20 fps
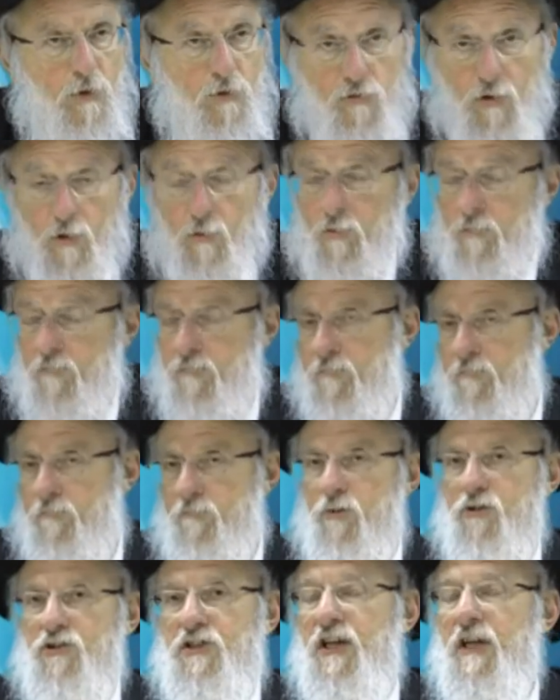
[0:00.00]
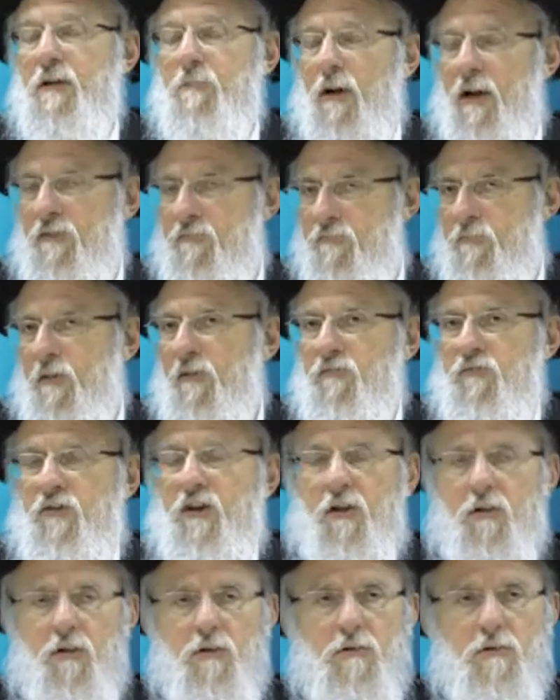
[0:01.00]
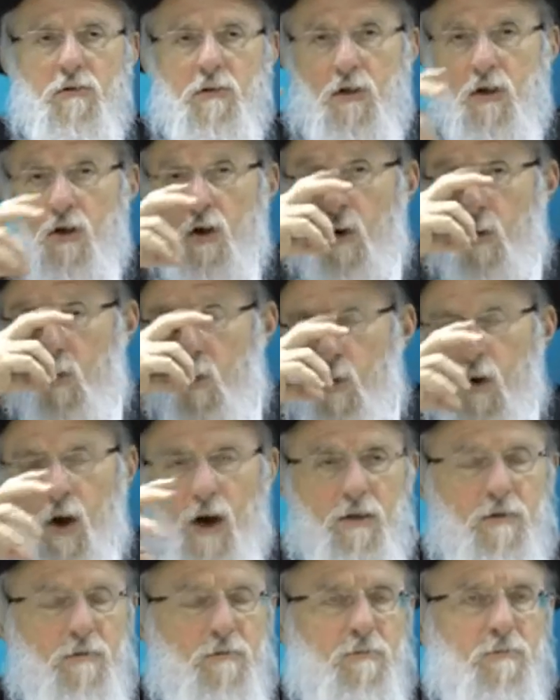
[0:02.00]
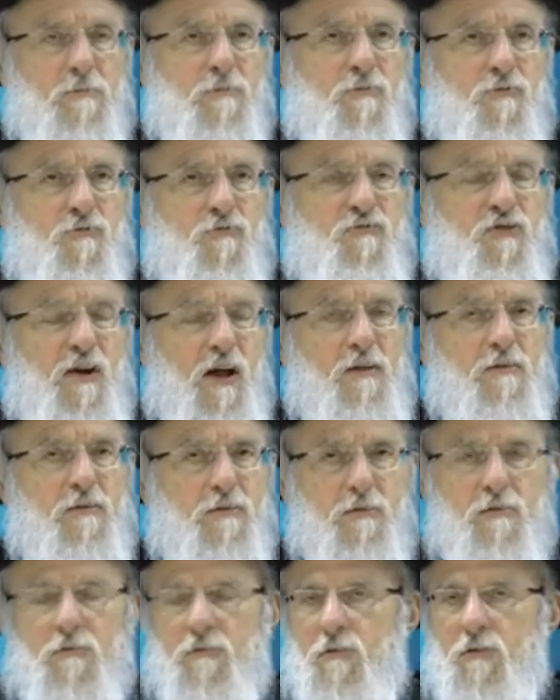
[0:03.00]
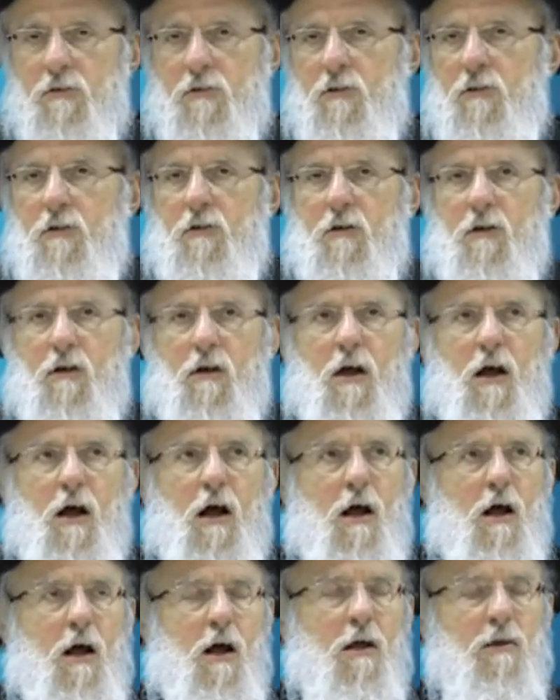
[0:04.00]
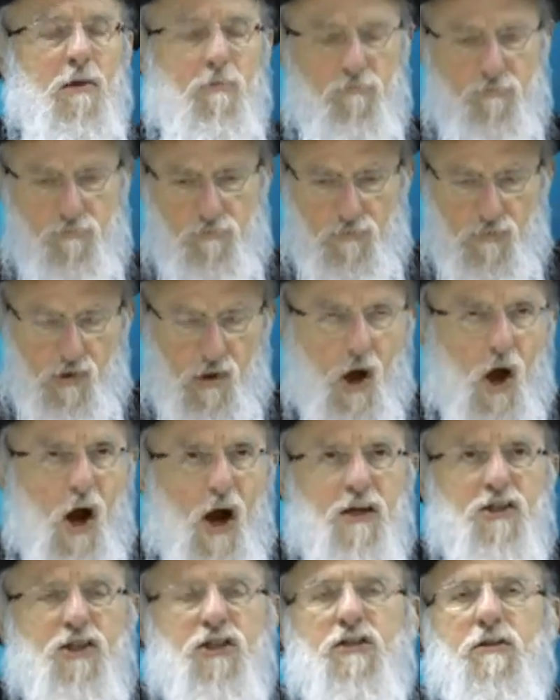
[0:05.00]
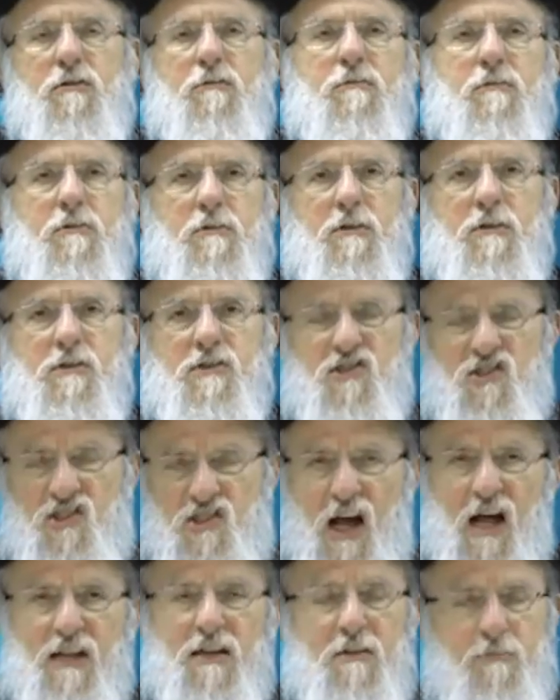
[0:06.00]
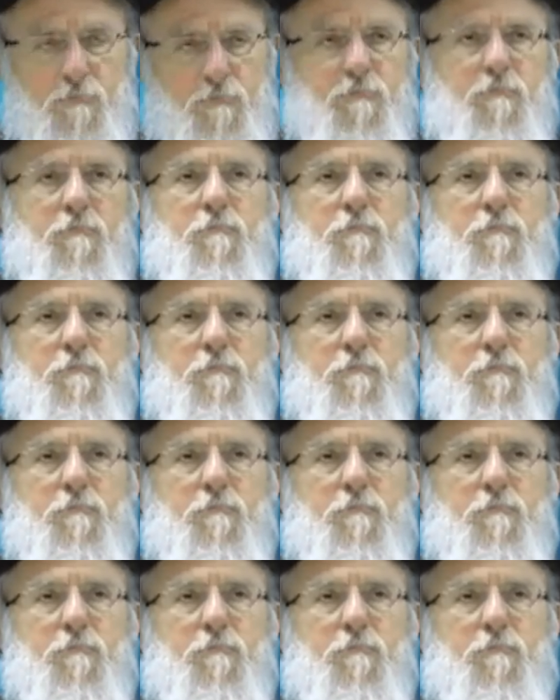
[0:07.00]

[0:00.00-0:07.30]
So they were proceeding by, by feel. One felt a large, solid